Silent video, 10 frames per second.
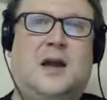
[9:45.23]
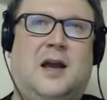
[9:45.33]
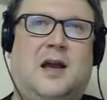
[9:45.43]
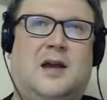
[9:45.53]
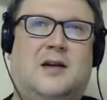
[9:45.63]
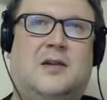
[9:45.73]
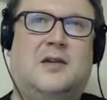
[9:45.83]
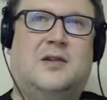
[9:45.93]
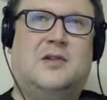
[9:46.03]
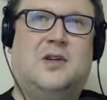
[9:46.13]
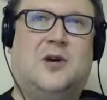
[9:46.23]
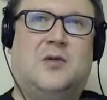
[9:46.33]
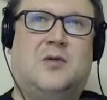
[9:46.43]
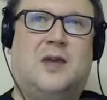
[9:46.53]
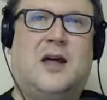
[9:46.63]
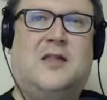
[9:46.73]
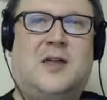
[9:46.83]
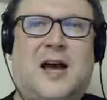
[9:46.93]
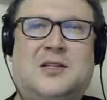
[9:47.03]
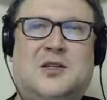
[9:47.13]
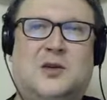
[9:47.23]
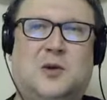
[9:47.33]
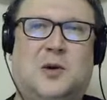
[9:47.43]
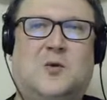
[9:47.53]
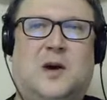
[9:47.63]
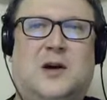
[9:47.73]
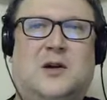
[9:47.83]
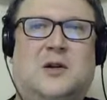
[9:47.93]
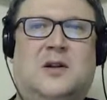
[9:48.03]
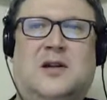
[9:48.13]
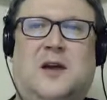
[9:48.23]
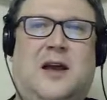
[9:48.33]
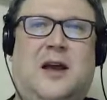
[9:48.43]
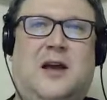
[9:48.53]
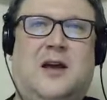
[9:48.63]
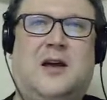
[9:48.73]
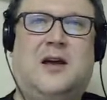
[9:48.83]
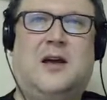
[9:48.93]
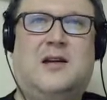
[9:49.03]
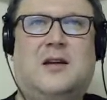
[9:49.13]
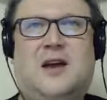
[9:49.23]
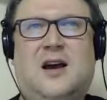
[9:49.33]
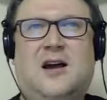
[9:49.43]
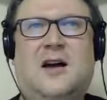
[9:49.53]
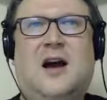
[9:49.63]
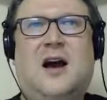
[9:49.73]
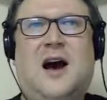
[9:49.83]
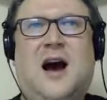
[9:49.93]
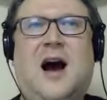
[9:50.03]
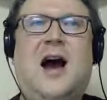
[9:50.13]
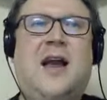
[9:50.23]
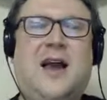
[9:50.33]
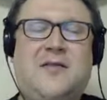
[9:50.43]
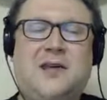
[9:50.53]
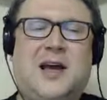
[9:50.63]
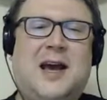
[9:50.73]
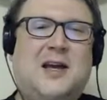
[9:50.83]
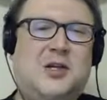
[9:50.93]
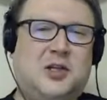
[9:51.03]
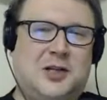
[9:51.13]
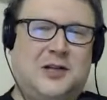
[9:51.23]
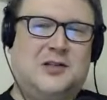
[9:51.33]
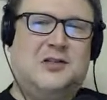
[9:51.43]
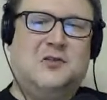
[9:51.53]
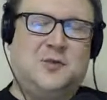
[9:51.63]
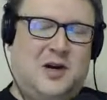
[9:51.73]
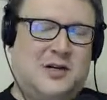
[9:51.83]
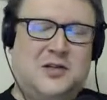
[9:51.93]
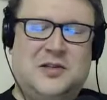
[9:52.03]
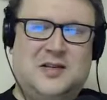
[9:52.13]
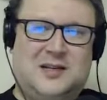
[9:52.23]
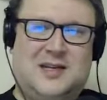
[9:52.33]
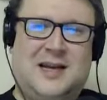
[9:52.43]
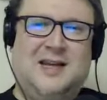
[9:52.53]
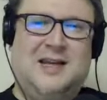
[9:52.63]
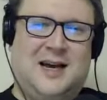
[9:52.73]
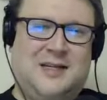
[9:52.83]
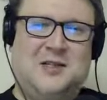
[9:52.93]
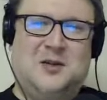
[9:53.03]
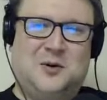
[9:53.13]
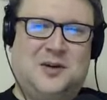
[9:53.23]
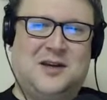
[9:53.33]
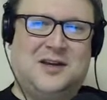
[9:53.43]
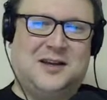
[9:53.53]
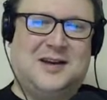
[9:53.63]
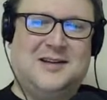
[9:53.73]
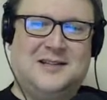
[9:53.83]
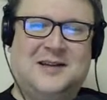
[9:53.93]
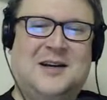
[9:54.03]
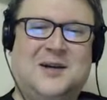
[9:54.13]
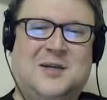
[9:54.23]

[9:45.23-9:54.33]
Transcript: And so that's doing well. And I haven't had a chance to watch this Ted Lasso thing yet,